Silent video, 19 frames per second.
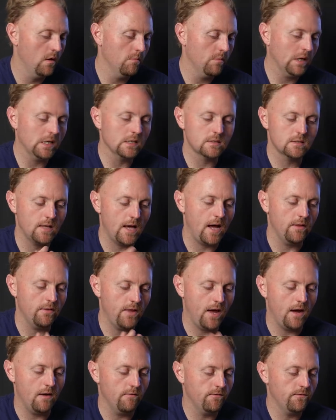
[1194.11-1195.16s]
because
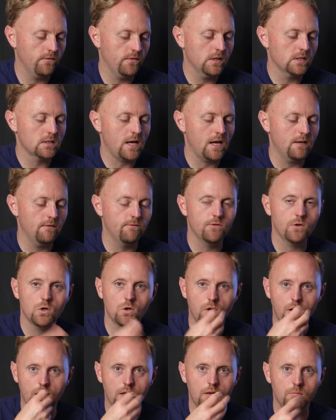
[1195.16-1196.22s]
this kind of
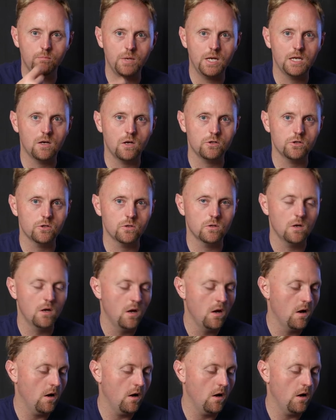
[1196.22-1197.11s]
fur being on your